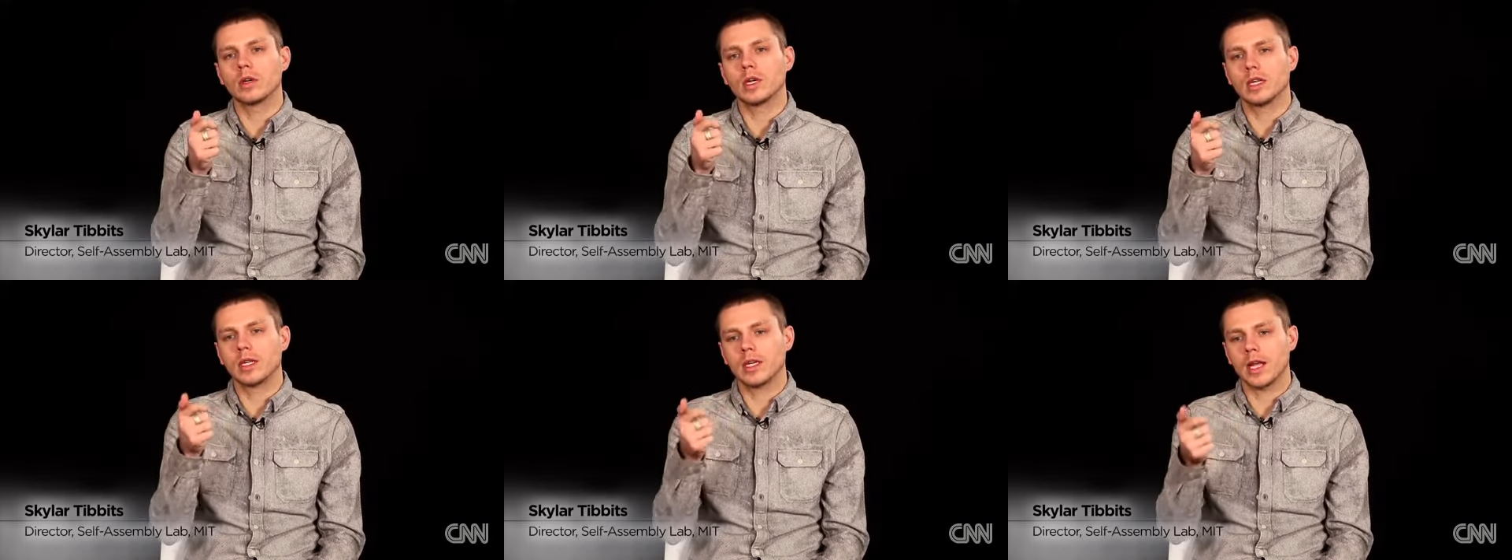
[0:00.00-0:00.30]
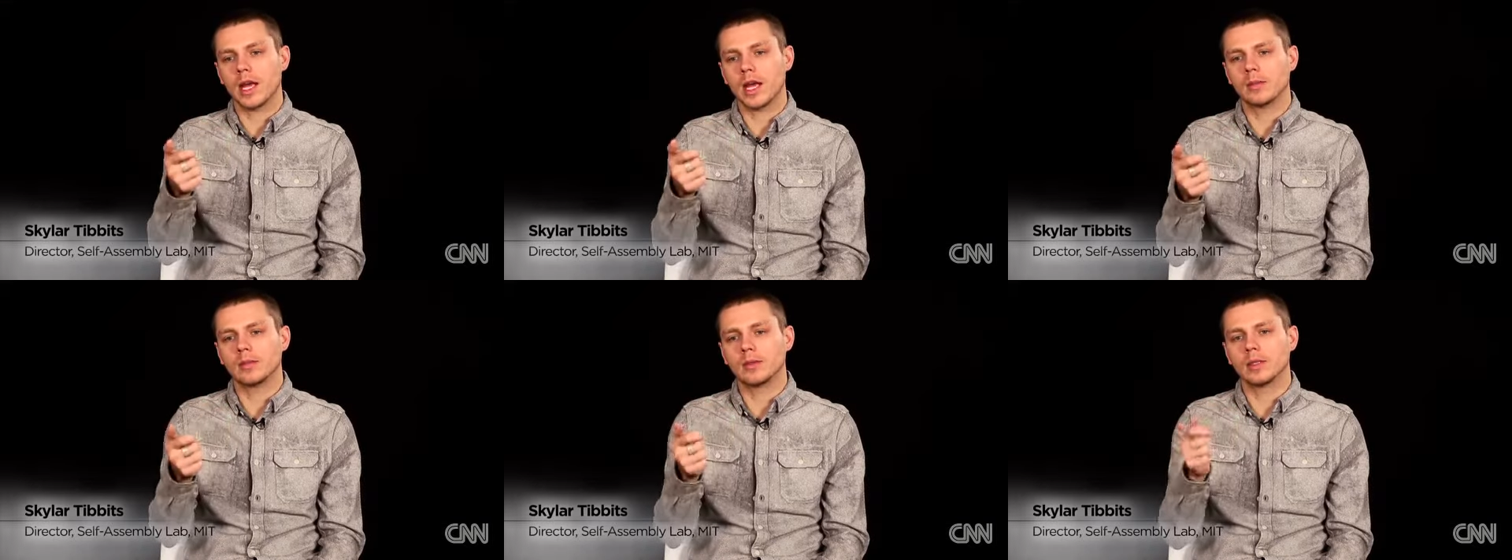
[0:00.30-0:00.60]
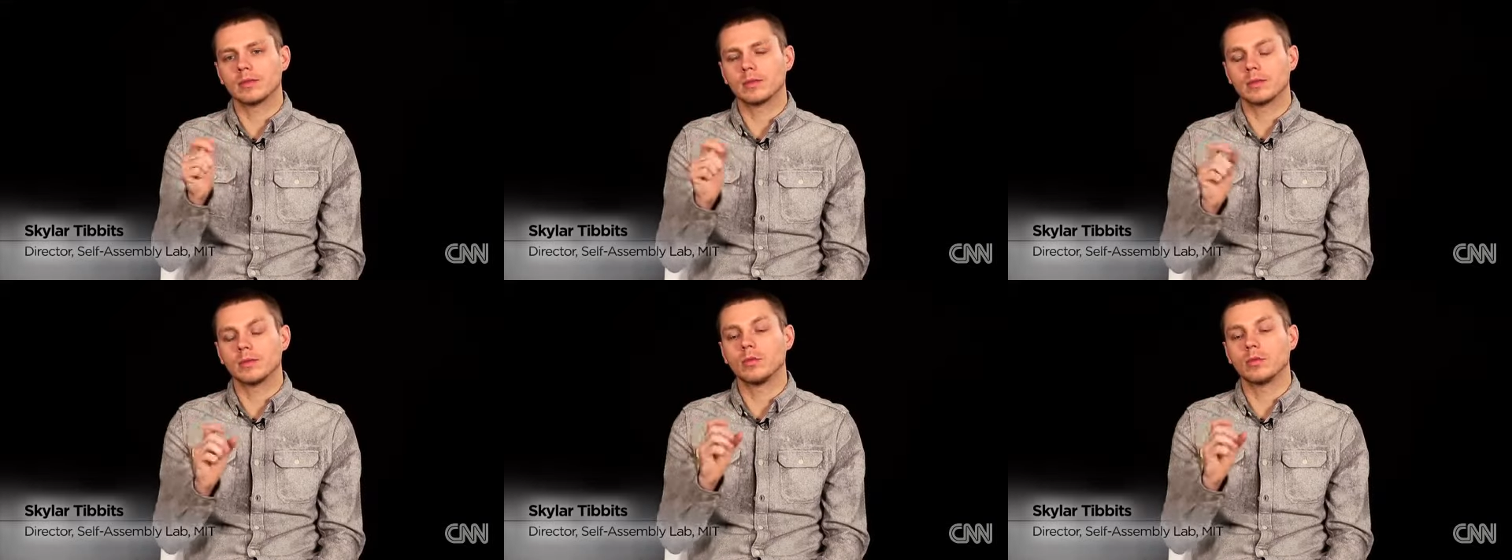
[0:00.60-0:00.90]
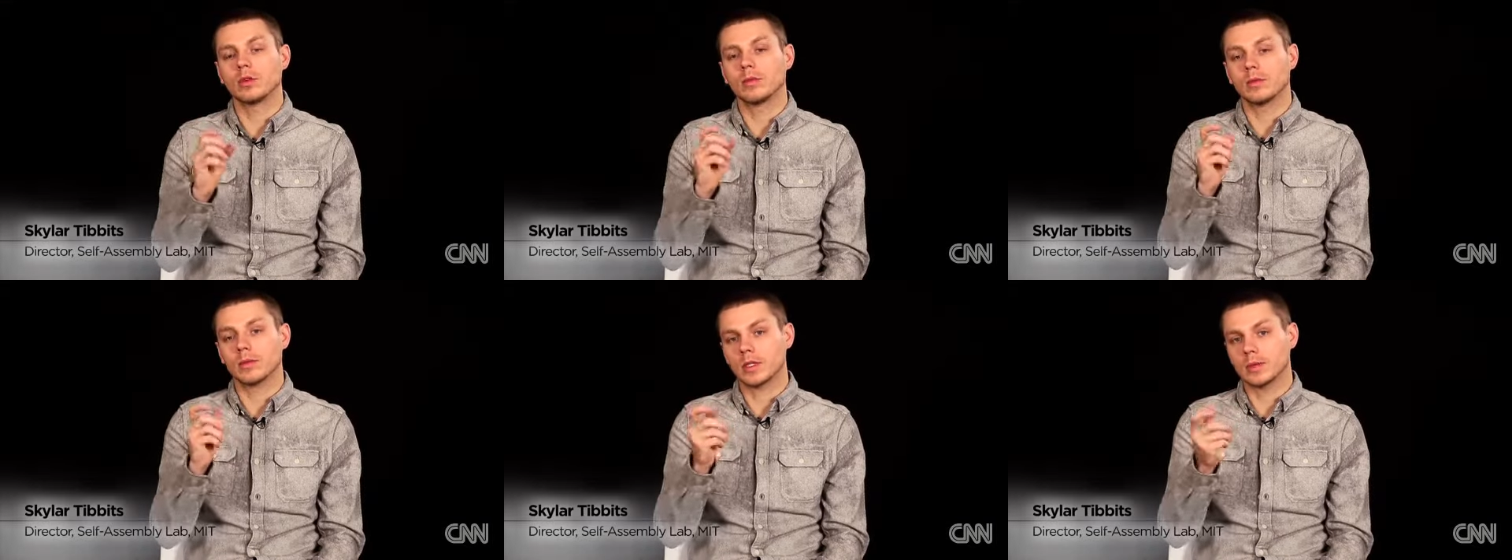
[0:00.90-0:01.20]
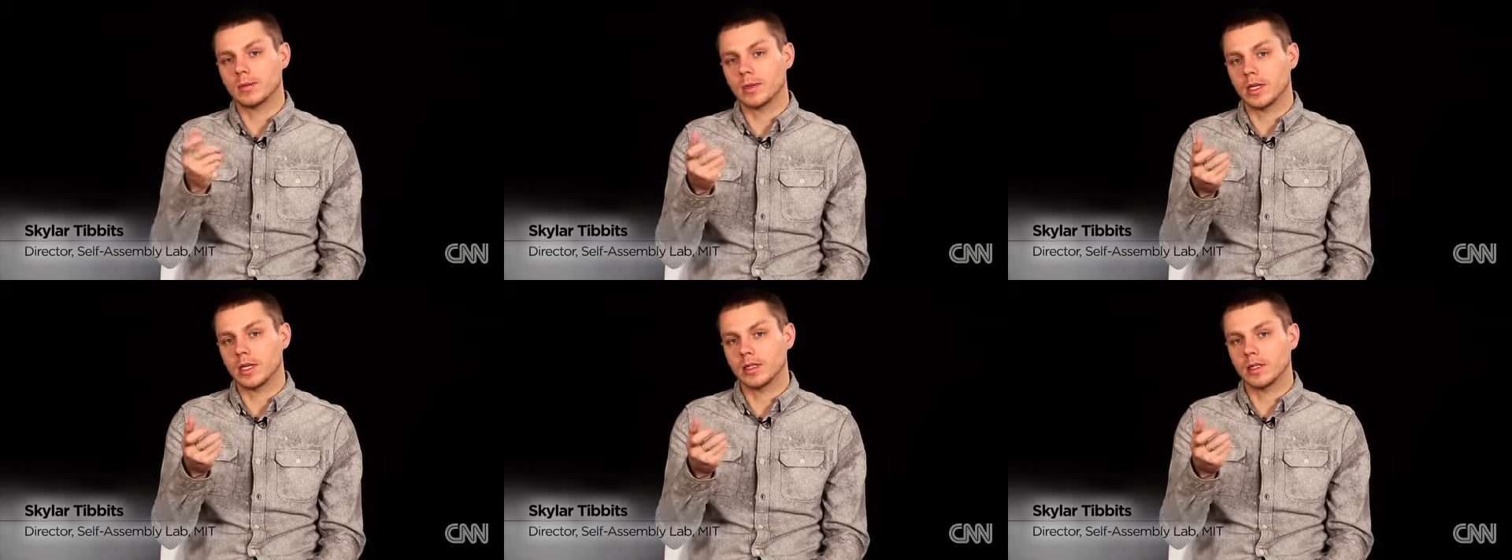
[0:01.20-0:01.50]
adaptive and more
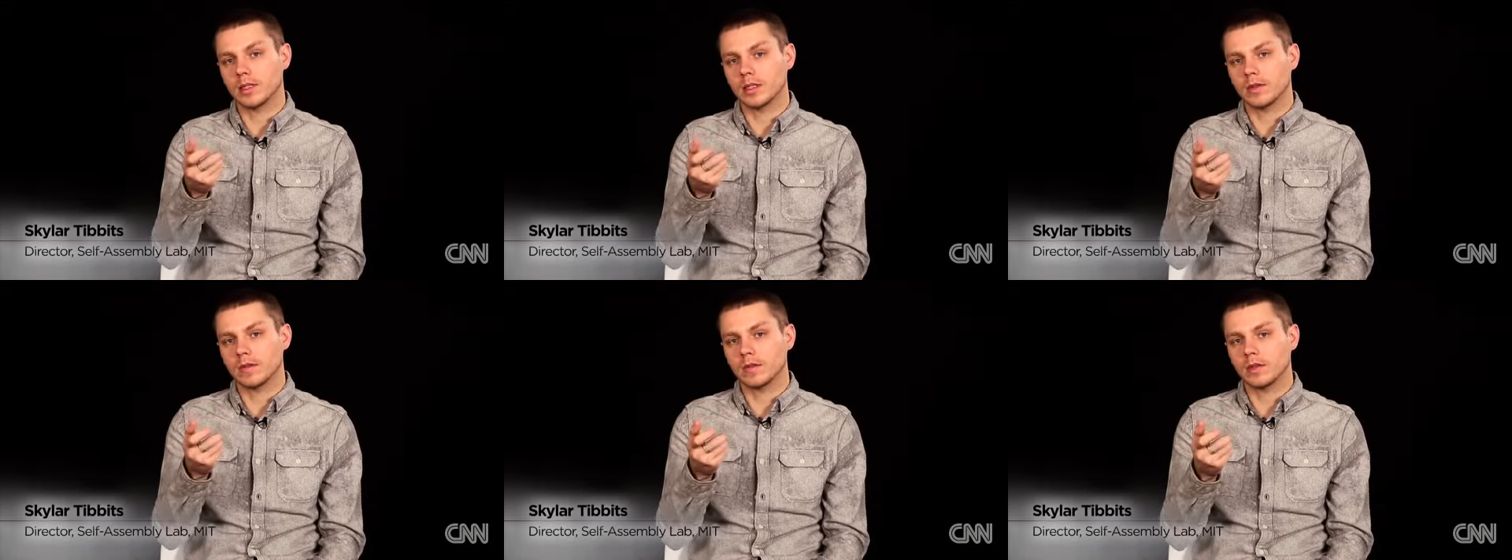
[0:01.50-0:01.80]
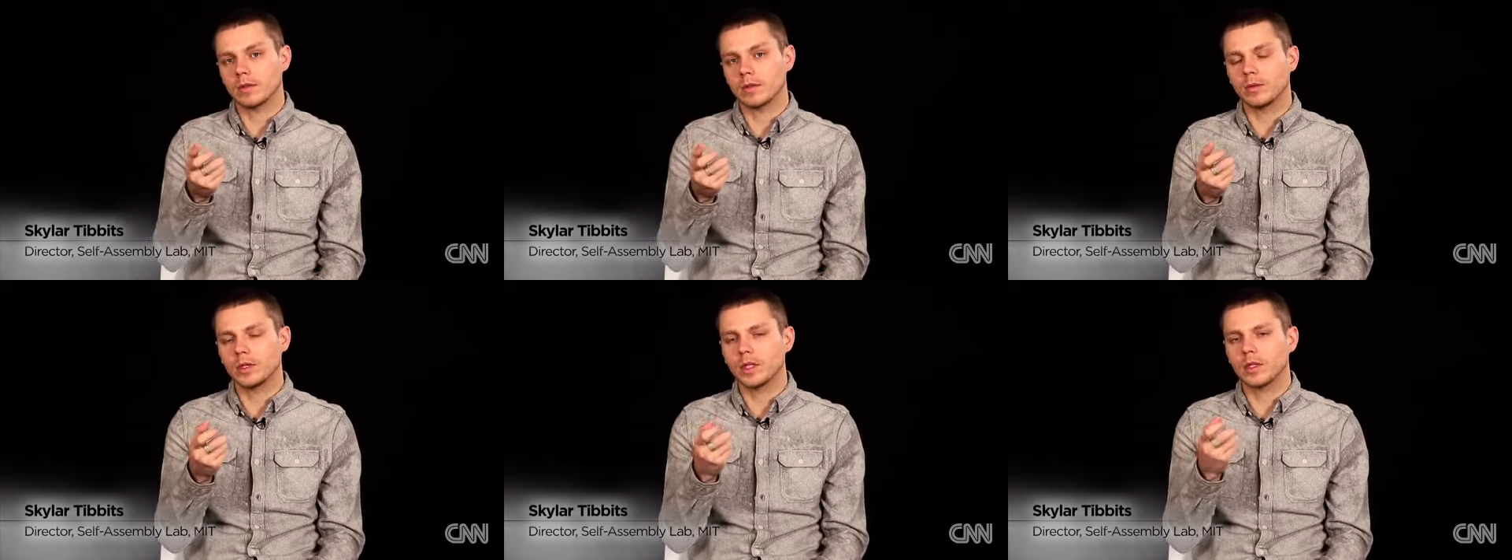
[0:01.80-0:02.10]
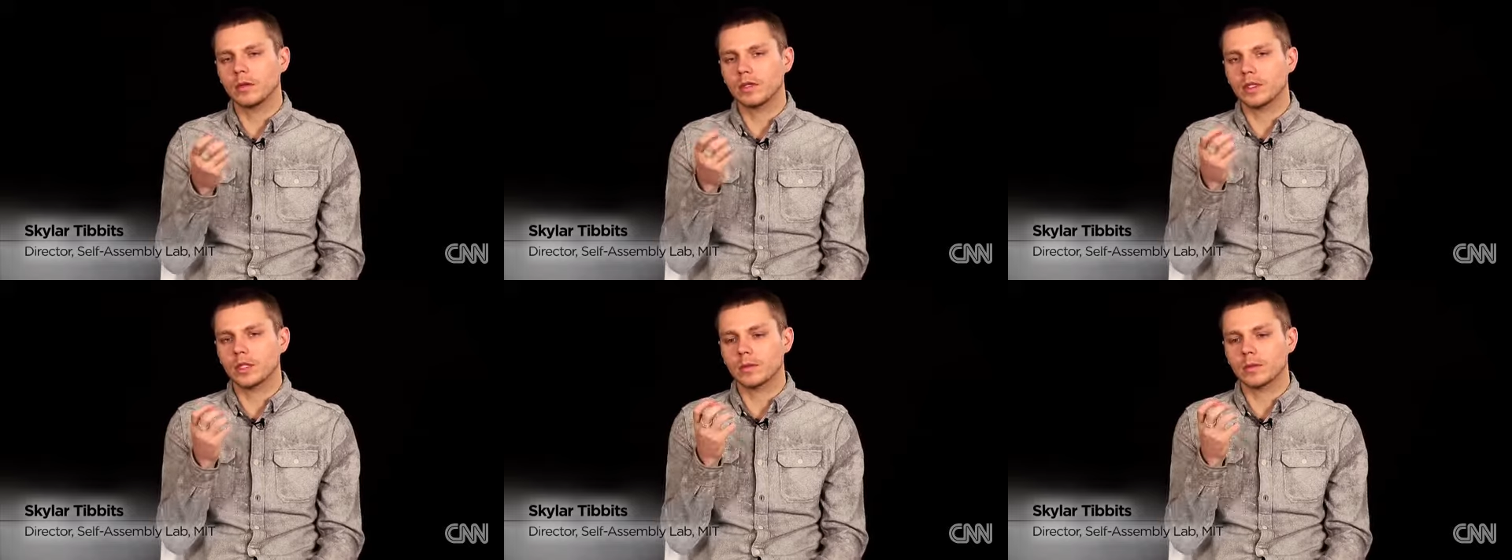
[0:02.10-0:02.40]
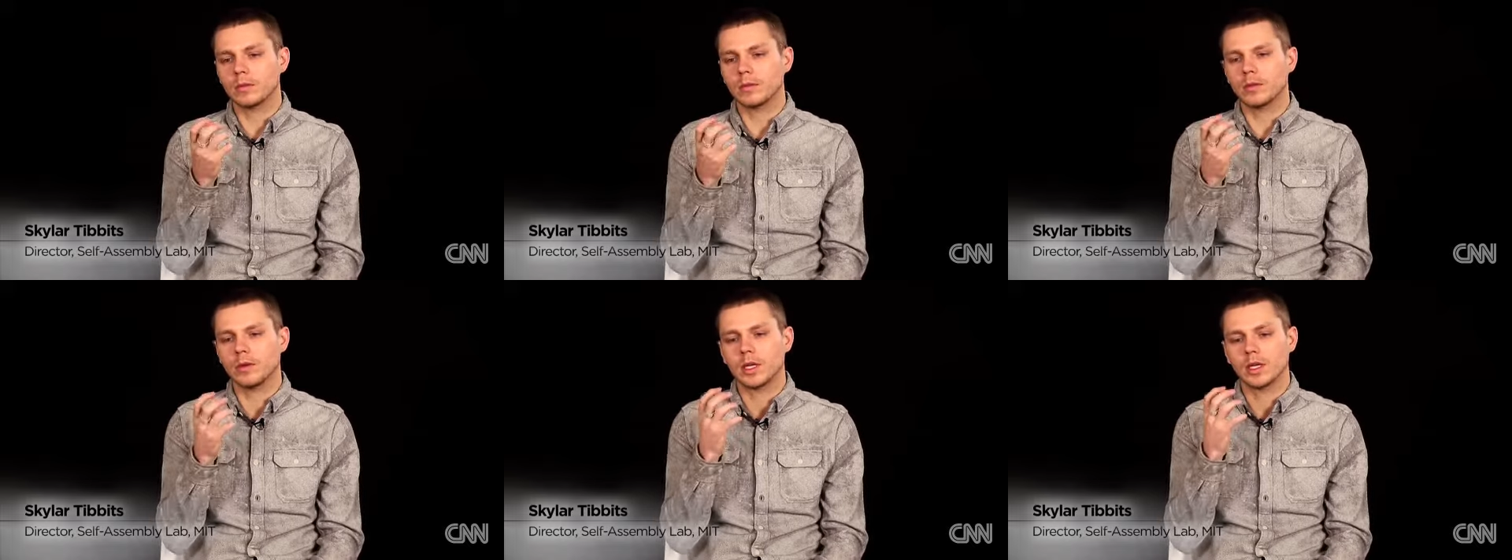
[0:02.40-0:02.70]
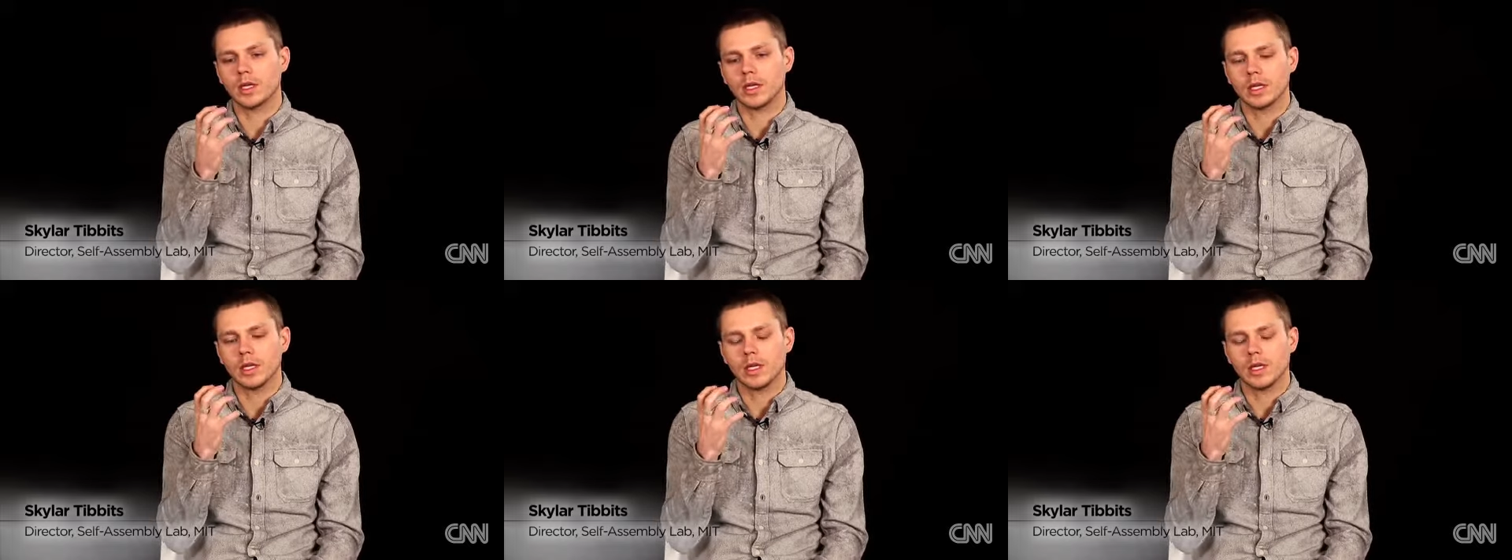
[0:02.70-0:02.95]
responsive? So we don't just print